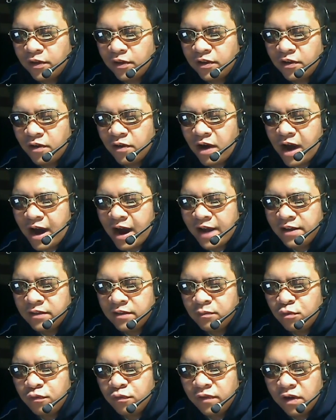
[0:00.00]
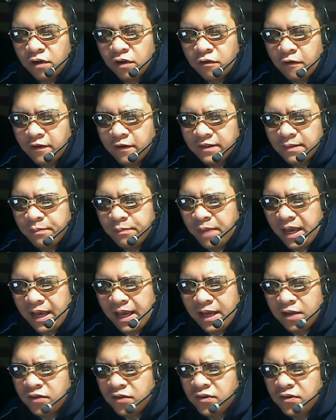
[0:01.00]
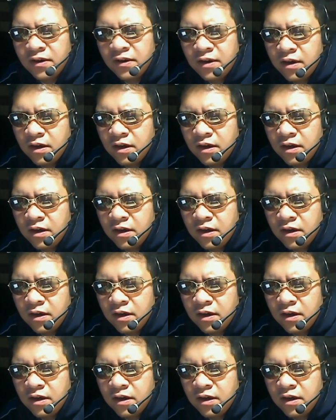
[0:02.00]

Your eye is moving across the page.